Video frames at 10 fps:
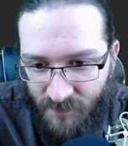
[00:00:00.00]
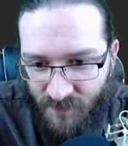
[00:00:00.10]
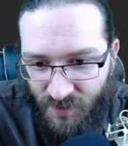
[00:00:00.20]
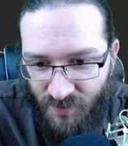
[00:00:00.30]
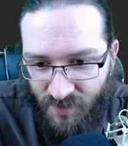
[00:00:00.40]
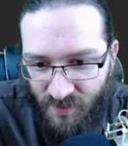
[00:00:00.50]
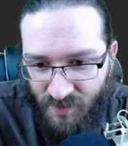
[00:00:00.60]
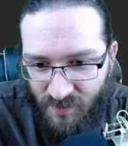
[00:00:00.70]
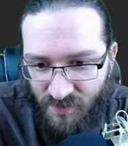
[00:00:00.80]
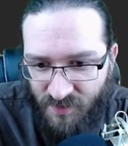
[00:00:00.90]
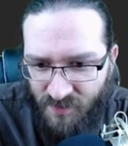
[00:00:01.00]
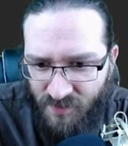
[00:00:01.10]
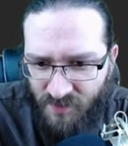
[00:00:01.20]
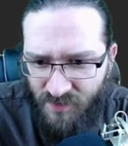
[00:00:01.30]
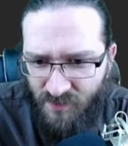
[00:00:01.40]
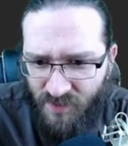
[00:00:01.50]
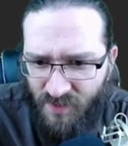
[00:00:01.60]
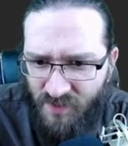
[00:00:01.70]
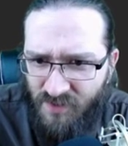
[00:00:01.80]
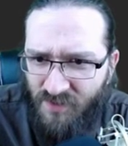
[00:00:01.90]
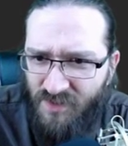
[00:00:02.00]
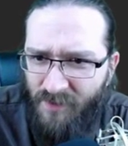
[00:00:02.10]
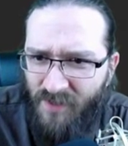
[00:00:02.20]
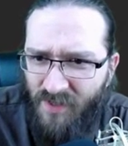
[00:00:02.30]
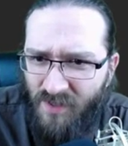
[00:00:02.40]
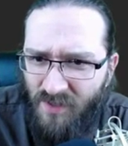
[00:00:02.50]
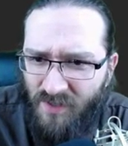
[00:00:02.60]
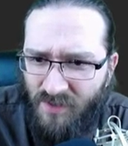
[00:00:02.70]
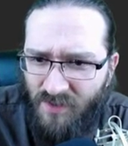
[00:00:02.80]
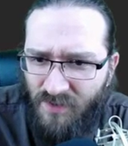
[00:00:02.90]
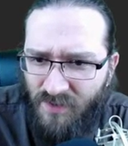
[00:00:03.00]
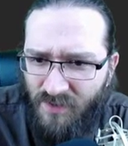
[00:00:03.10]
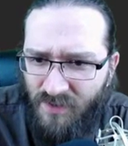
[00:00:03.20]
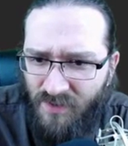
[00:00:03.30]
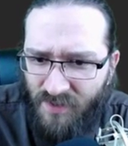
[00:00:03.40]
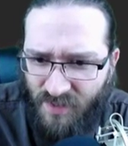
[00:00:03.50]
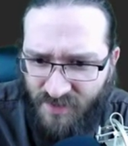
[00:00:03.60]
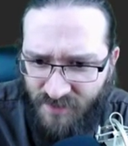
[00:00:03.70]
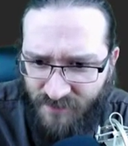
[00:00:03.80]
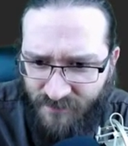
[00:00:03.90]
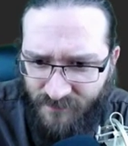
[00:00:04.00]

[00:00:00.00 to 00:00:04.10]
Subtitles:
G-trans. Can I just use that on my end? Yes.